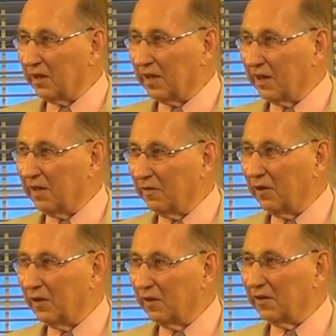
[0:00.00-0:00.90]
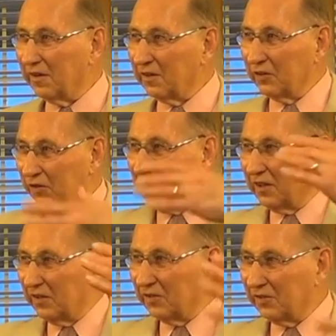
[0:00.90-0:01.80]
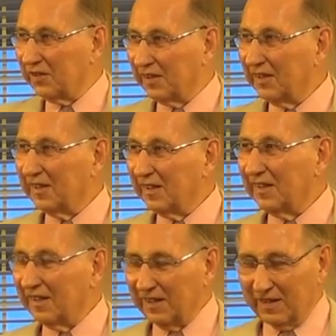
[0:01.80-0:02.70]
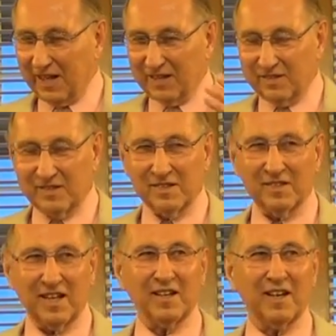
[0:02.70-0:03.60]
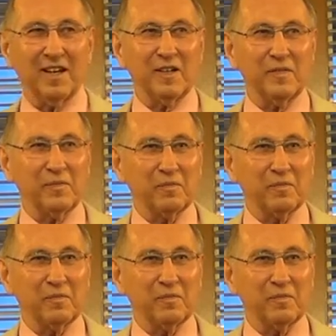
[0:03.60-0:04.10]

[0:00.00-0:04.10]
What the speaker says: three of all the descendants in that downline.